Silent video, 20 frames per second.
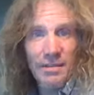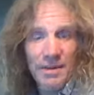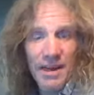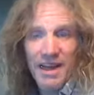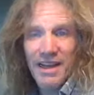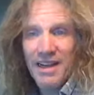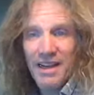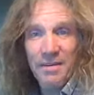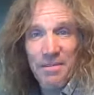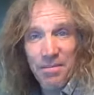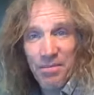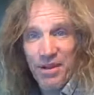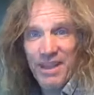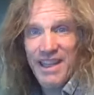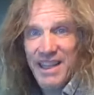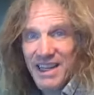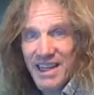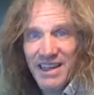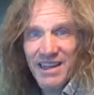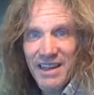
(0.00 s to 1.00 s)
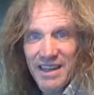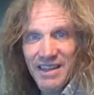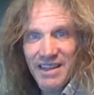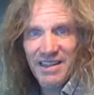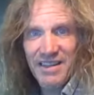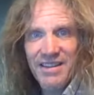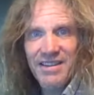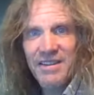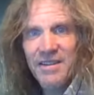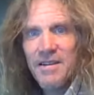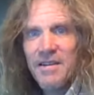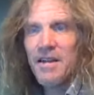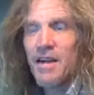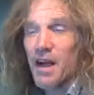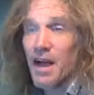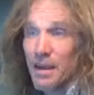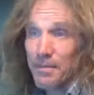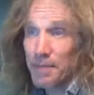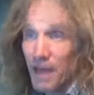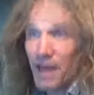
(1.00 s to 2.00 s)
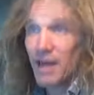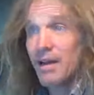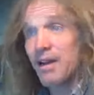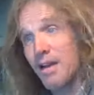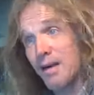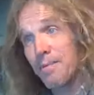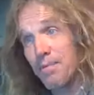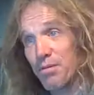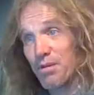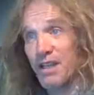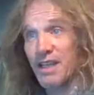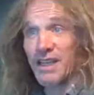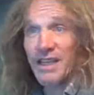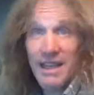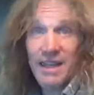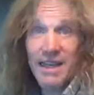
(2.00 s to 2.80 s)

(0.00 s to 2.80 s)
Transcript: I'm not a complete idiot. I'm not a complete